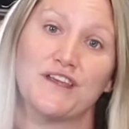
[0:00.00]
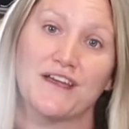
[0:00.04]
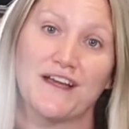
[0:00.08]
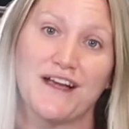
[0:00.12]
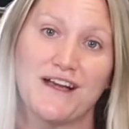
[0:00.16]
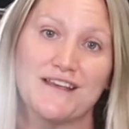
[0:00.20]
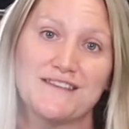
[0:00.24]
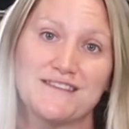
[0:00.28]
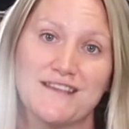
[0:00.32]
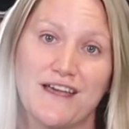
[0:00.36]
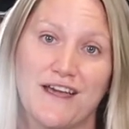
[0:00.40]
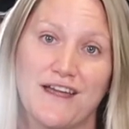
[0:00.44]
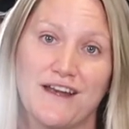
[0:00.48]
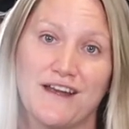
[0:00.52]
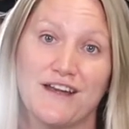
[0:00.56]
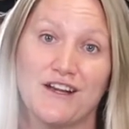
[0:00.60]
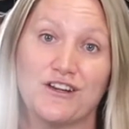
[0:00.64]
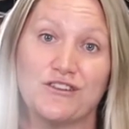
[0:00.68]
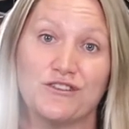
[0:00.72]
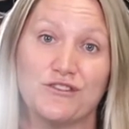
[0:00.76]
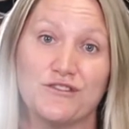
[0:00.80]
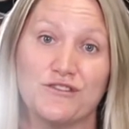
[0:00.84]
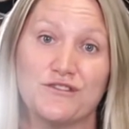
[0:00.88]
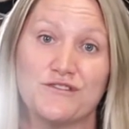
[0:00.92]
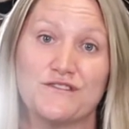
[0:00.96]
like I said,
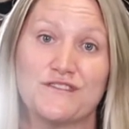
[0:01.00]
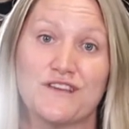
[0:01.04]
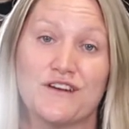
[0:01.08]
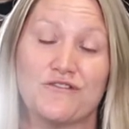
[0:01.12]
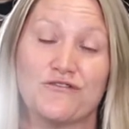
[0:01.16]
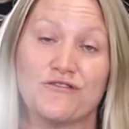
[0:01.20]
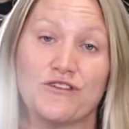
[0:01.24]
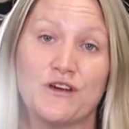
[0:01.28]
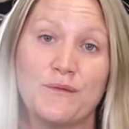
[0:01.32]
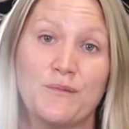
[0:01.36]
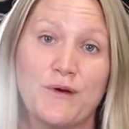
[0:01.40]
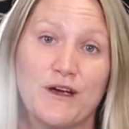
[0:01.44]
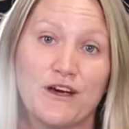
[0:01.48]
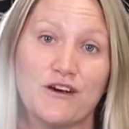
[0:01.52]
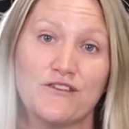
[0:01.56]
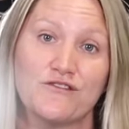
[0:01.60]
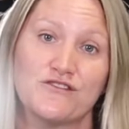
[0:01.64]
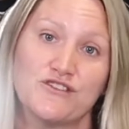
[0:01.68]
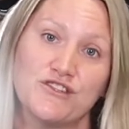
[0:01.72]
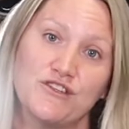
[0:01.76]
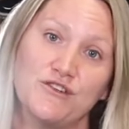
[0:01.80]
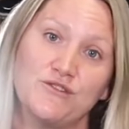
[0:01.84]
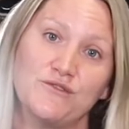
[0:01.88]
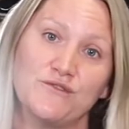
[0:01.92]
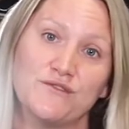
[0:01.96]
includes a free pair of
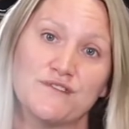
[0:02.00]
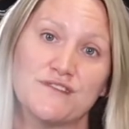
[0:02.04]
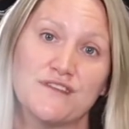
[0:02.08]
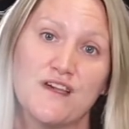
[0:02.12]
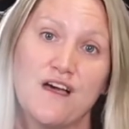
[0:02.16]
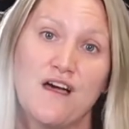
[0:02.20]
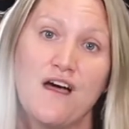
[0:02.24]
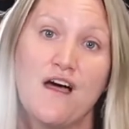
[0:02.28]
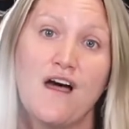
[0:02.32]
shoes